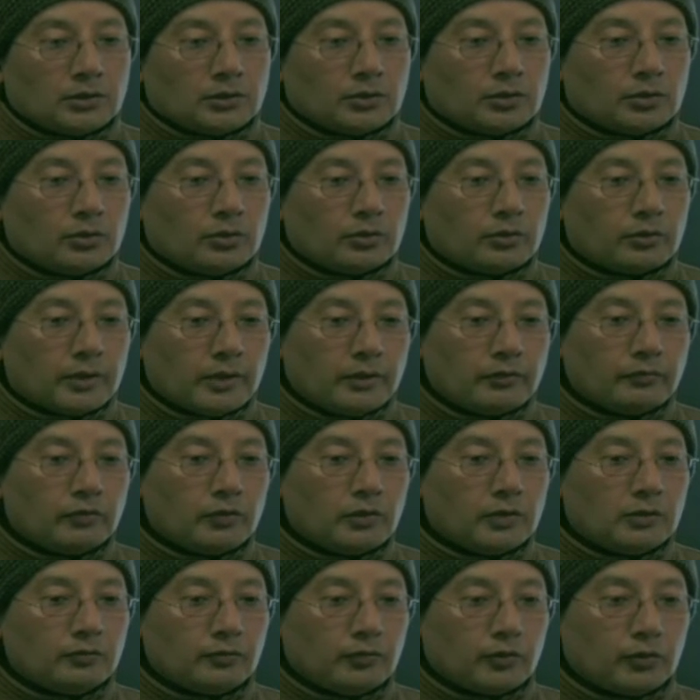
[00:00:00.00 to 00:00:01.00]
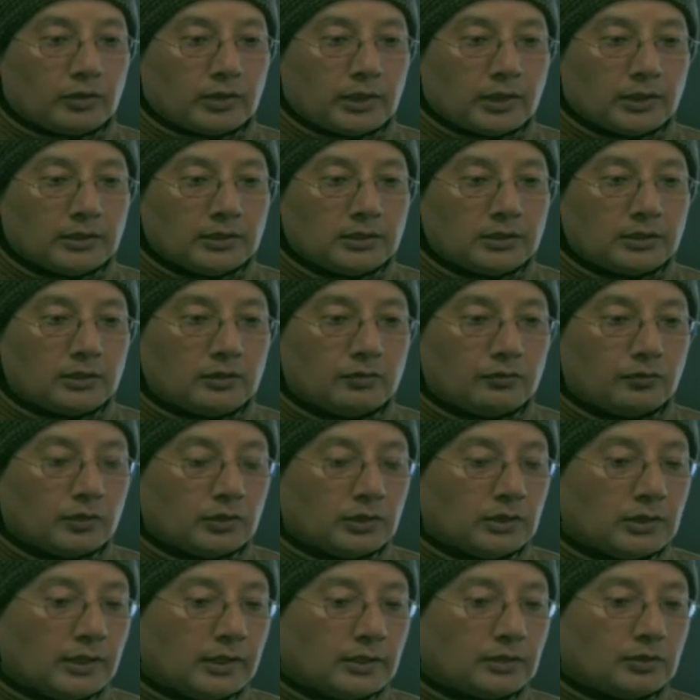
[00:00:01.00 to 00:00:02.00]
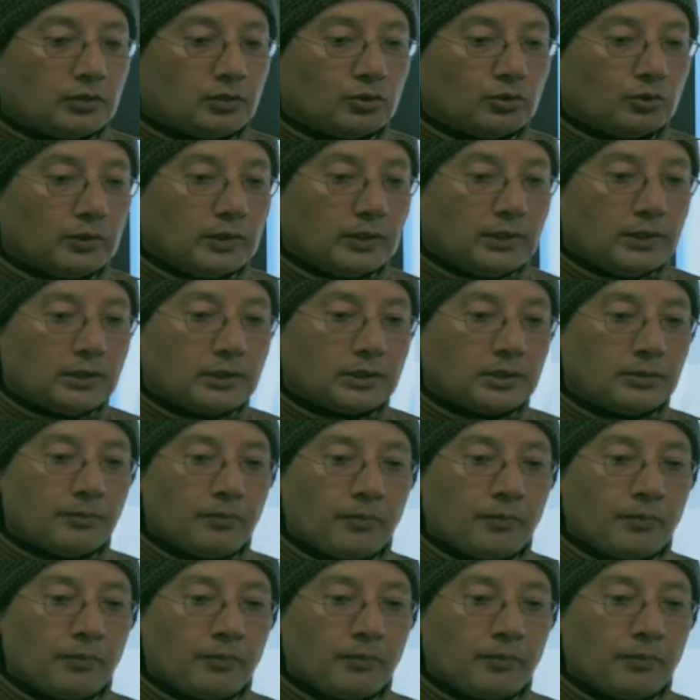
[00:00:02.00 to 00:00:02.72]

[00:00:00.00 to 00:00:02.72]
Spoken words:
So rainfall forecast for the next 2 weeks.